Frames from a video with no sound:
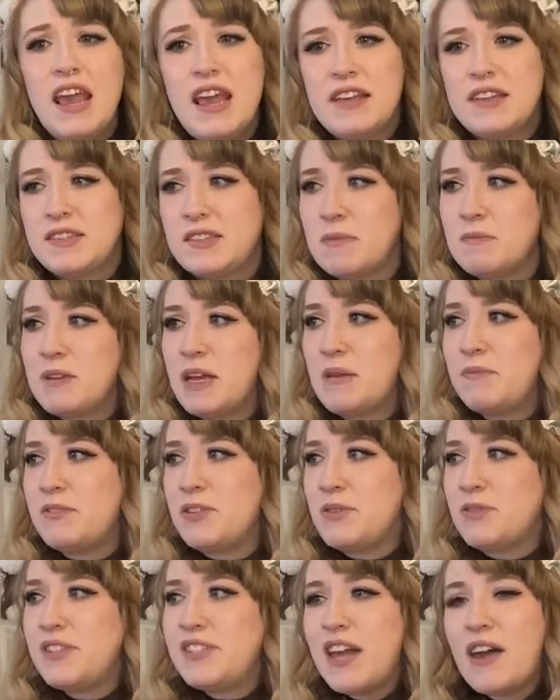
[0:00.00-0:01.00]
Sometimes
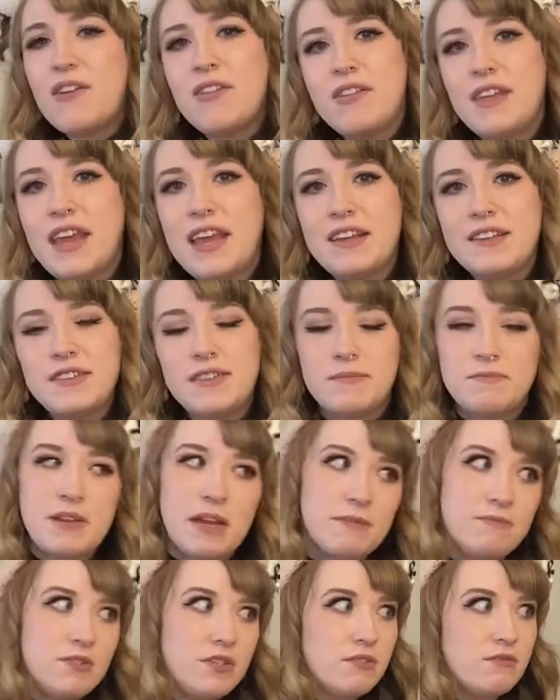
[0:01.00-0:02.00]
you sell things,
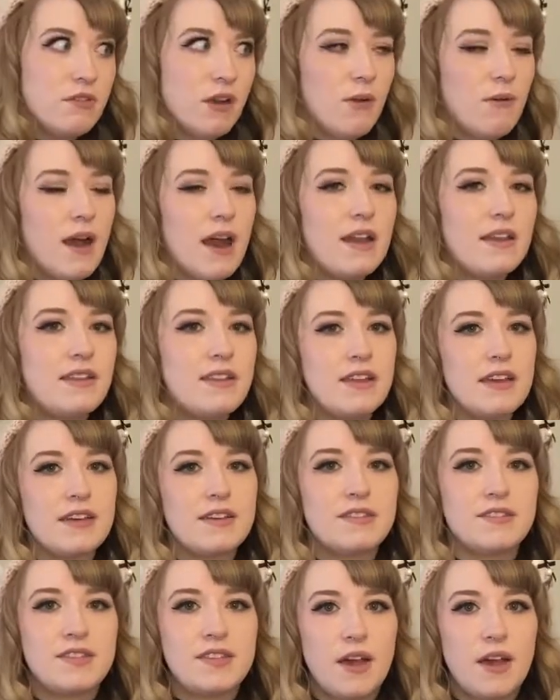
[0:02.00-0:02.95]
sometimes you grow out of things.